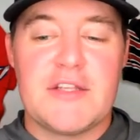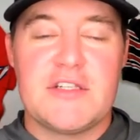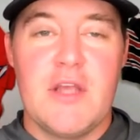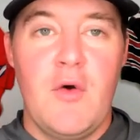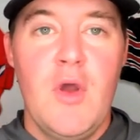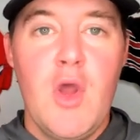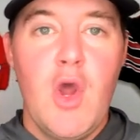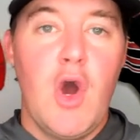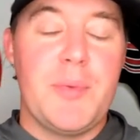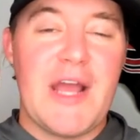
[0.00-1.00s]
So
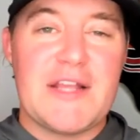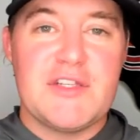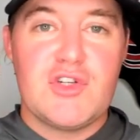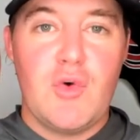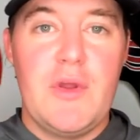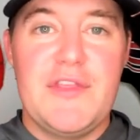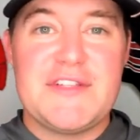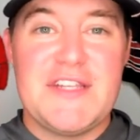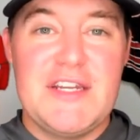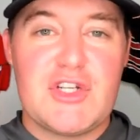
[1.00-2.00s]
hope you guys enjoyed
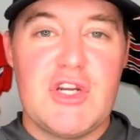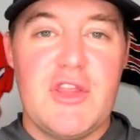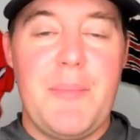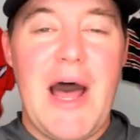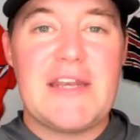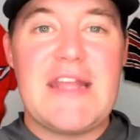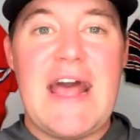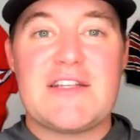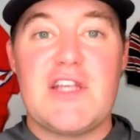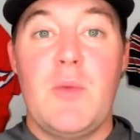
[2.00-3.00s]
this edition of the podcast,